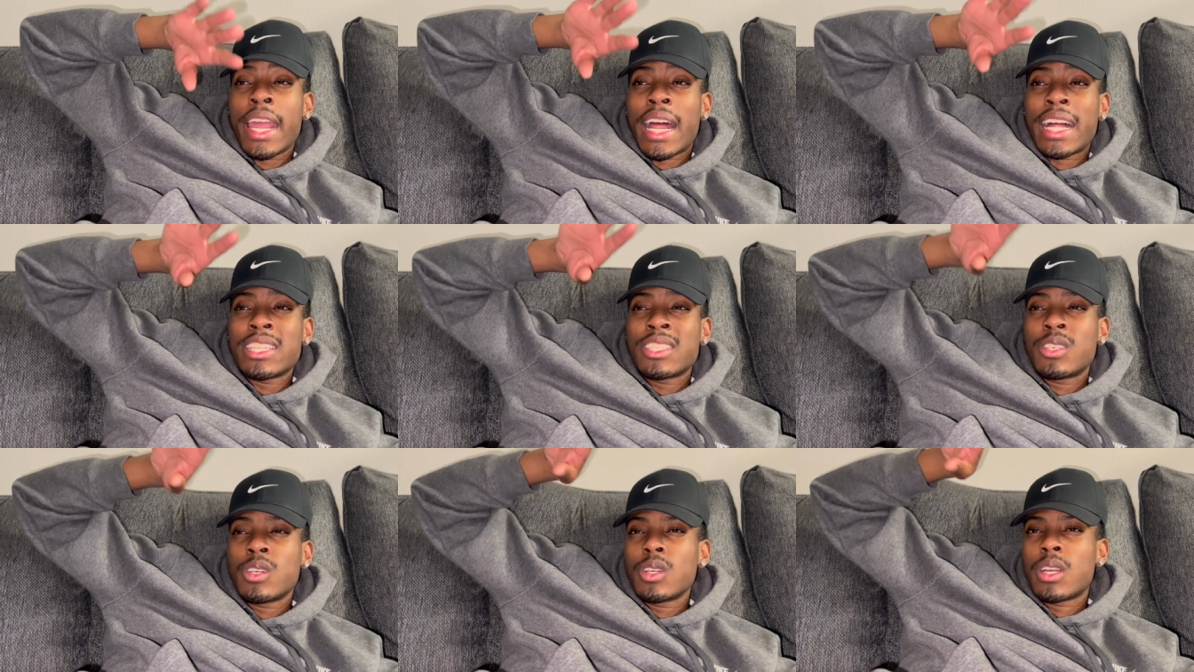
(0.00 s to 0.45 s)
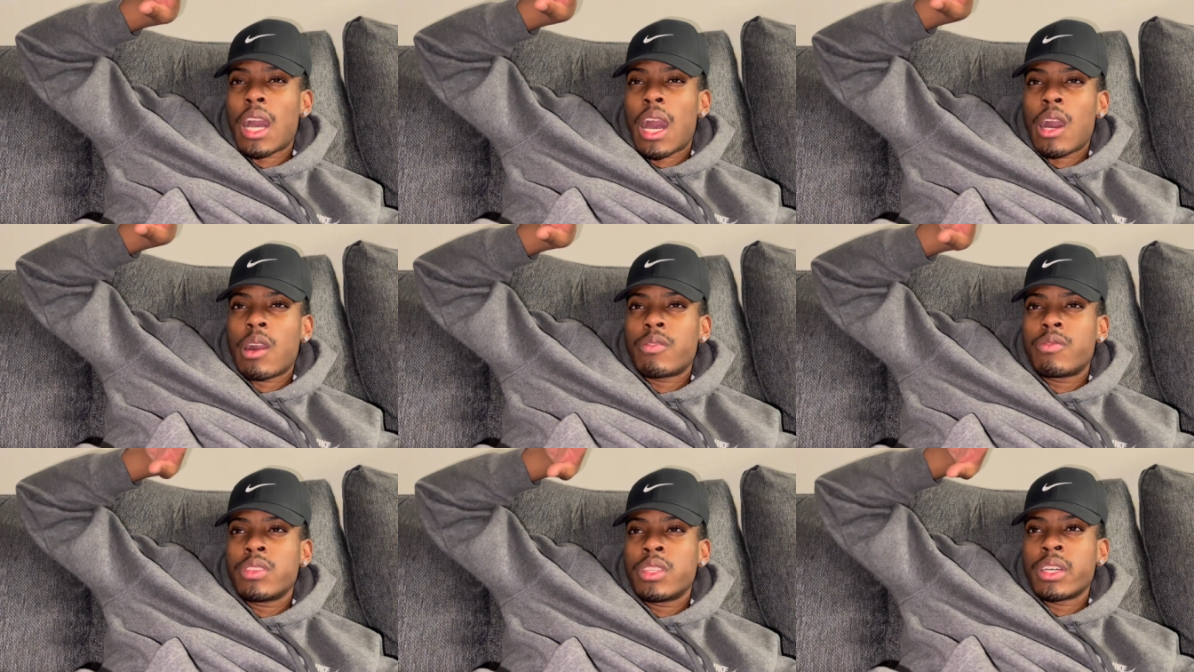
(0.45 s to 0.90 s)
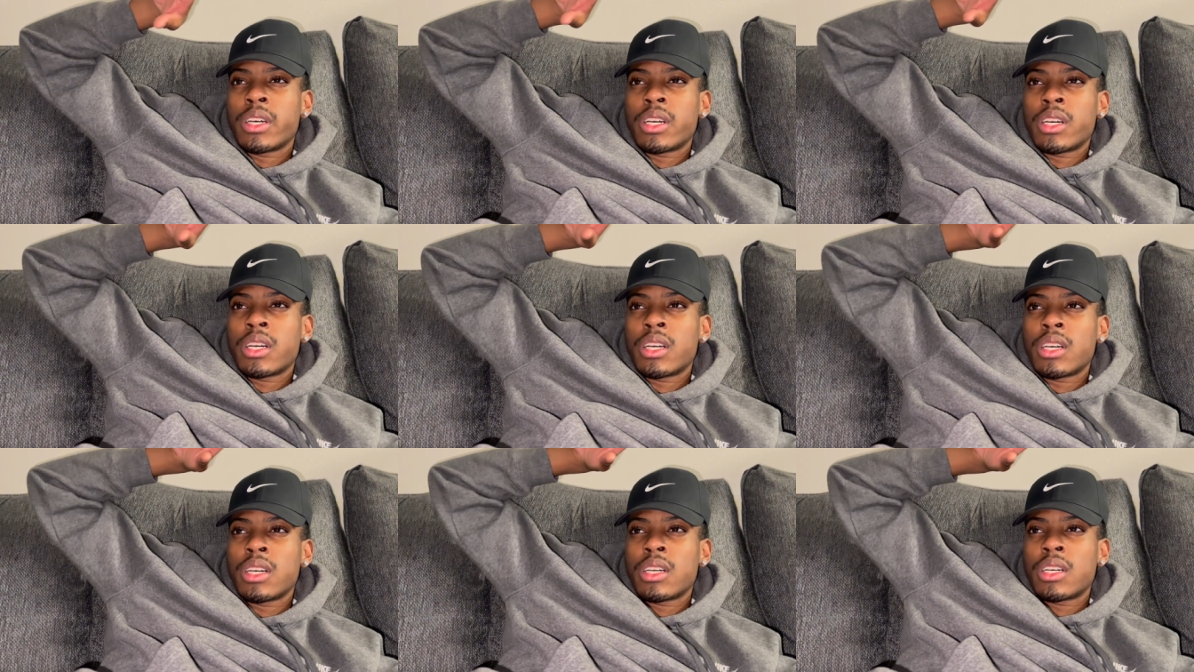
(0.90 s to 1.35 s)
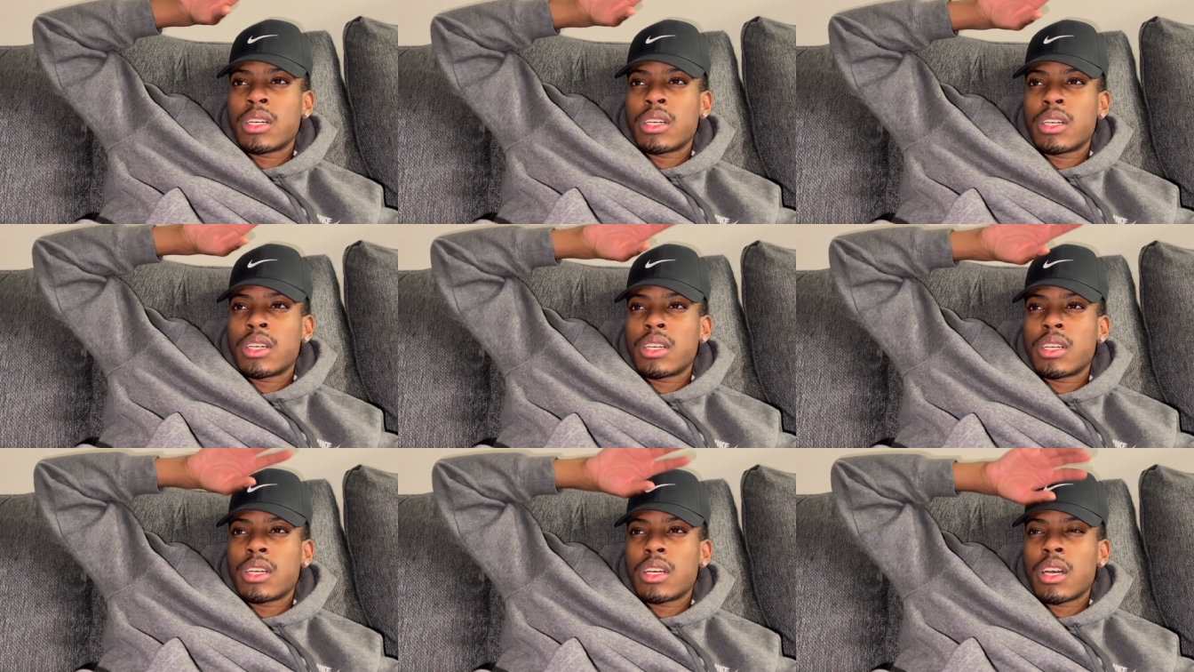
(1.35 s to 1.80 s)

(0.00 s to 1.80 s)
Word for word: I took off the